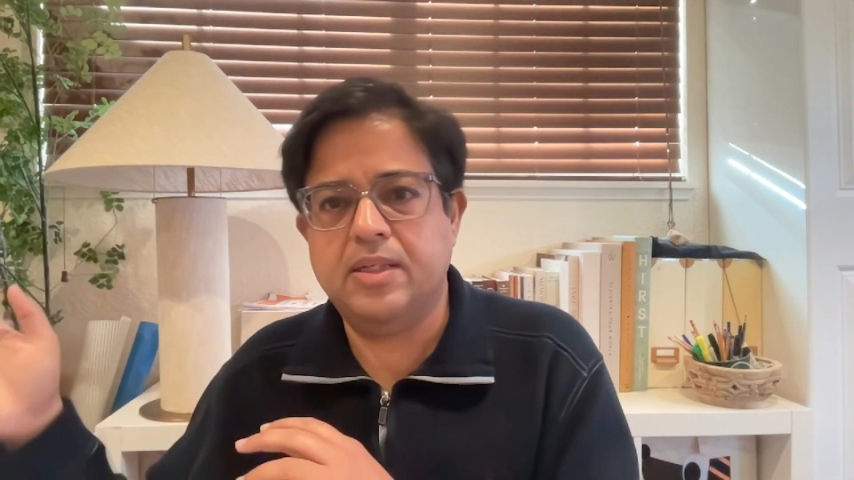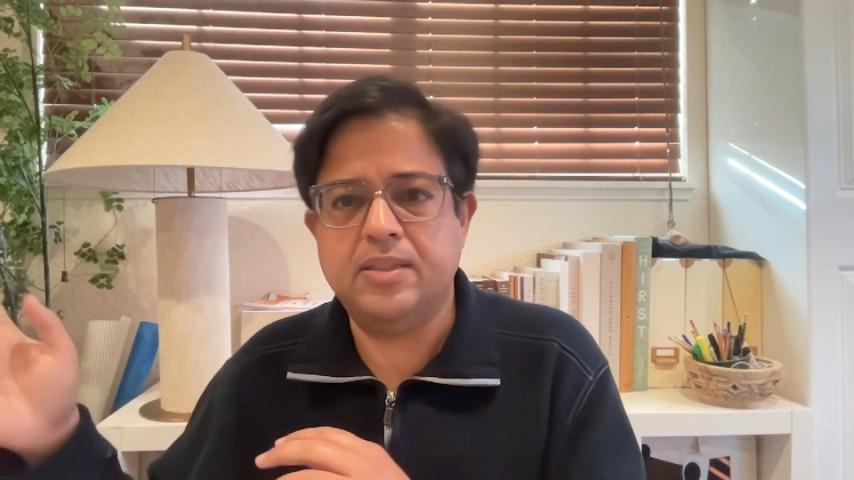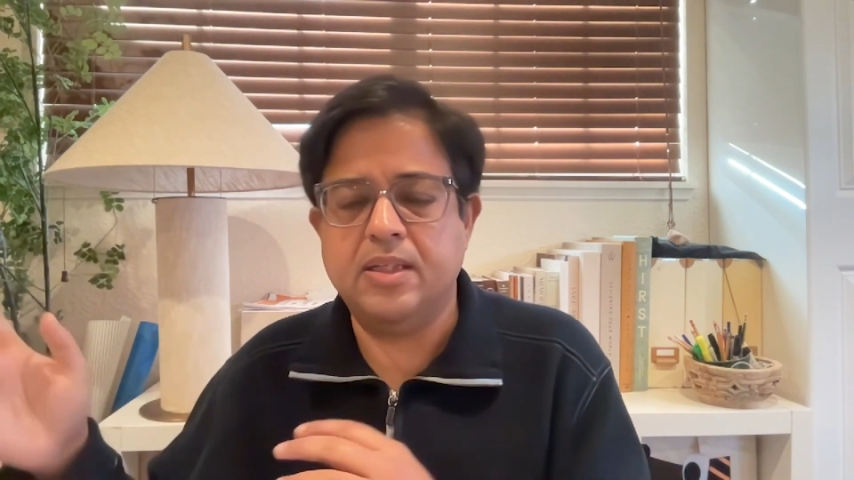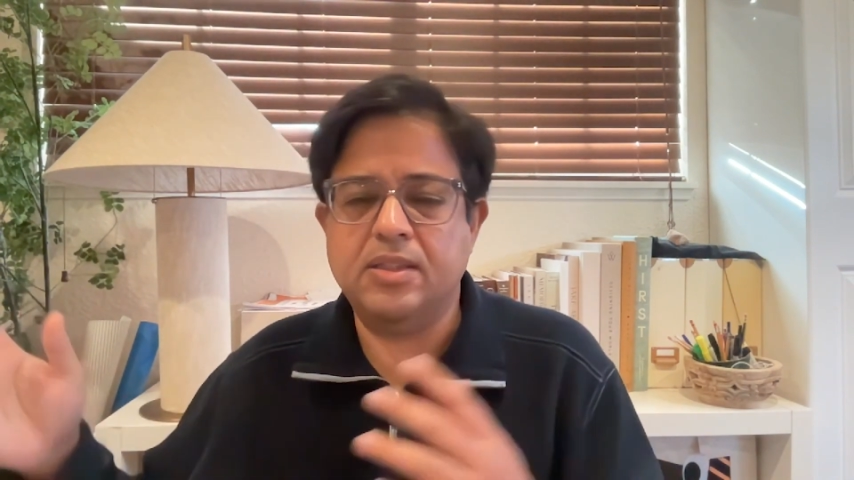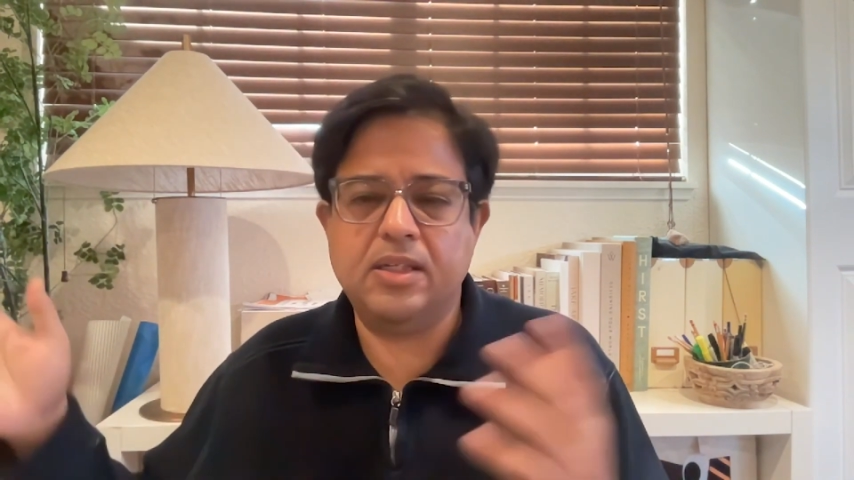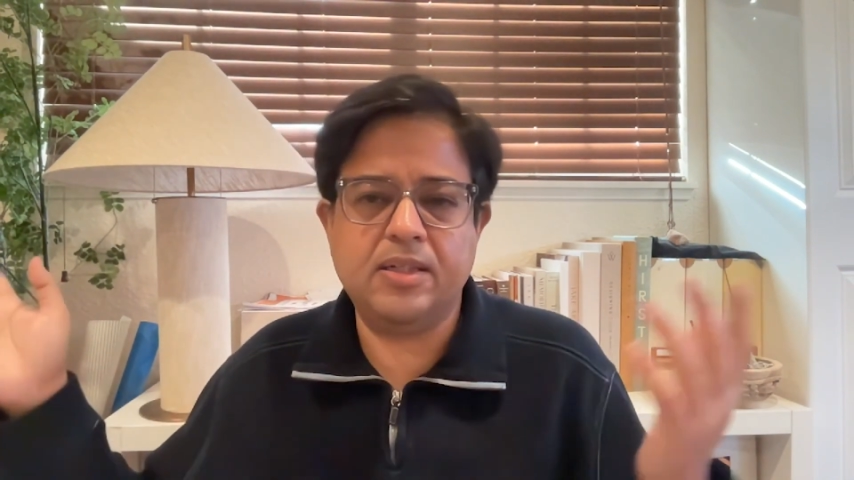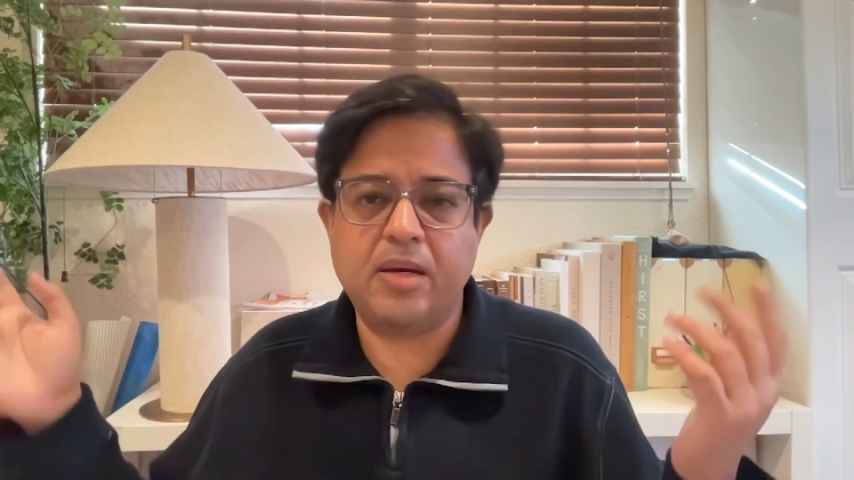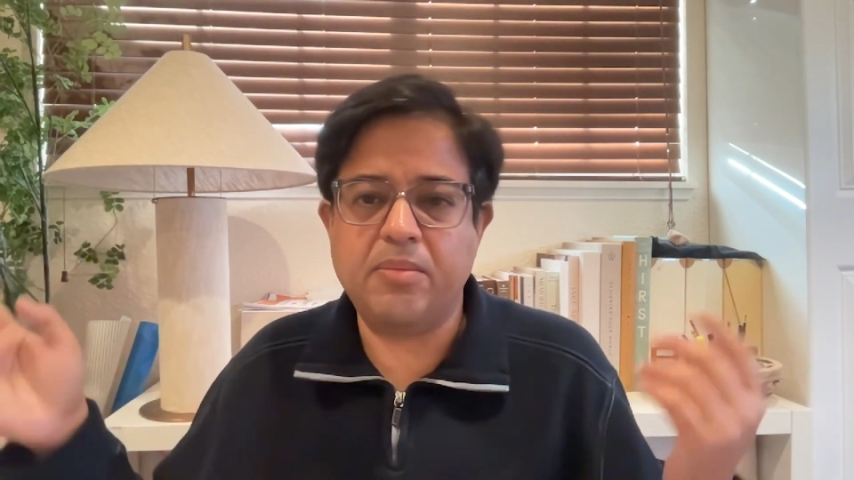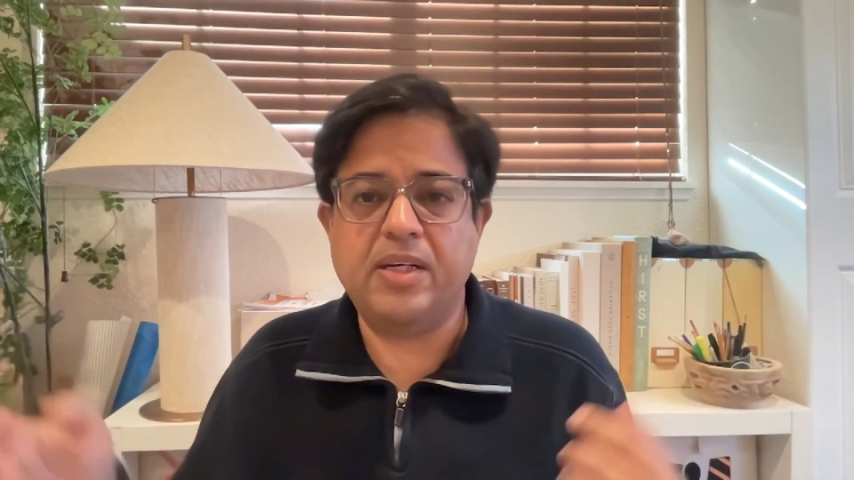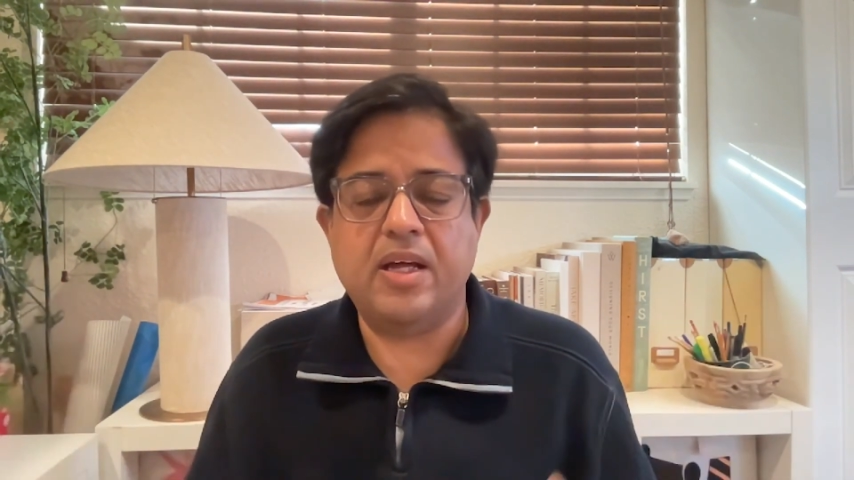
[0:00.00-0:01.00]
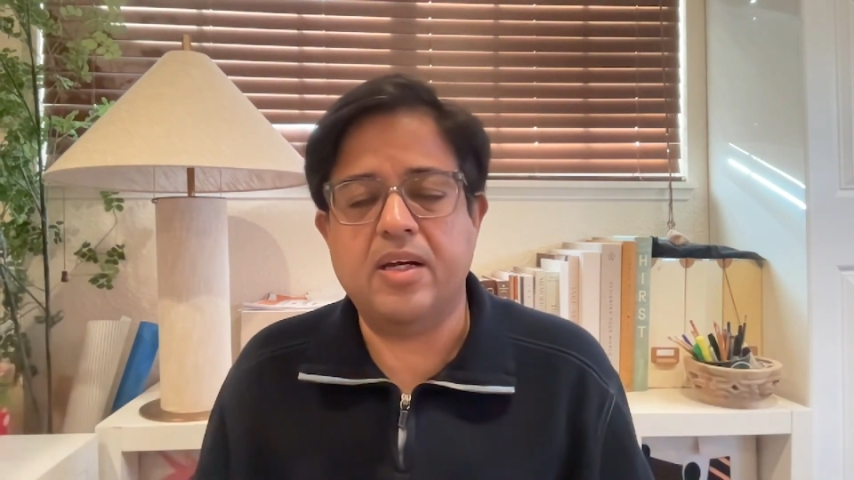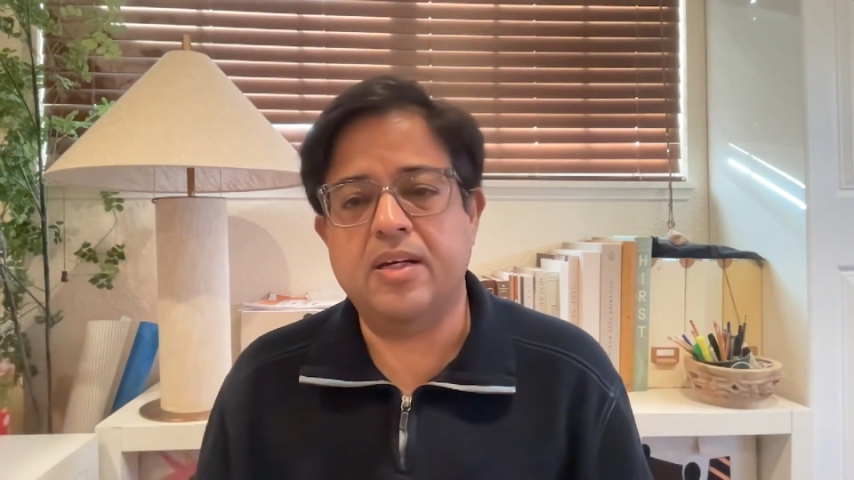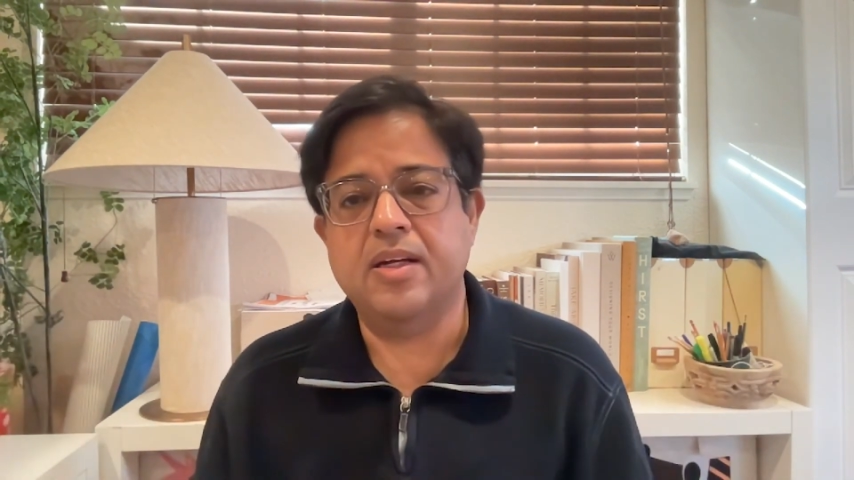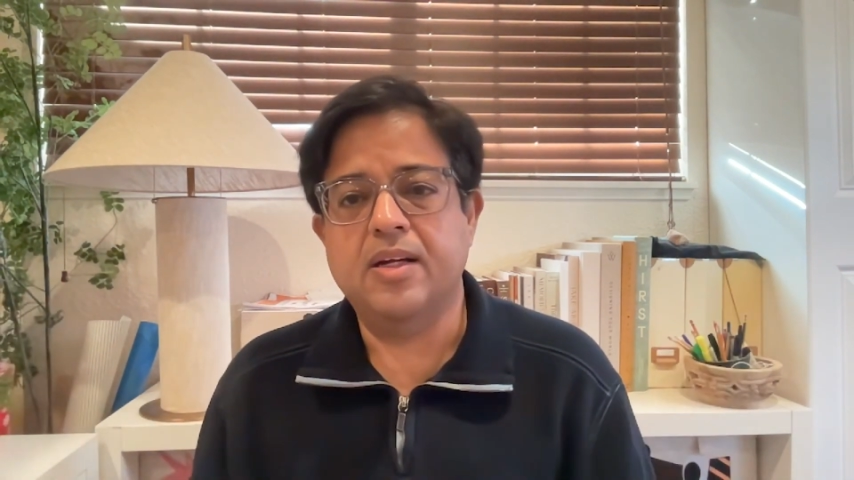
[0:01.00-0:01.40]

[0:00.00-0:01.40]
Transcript: essentially it can be done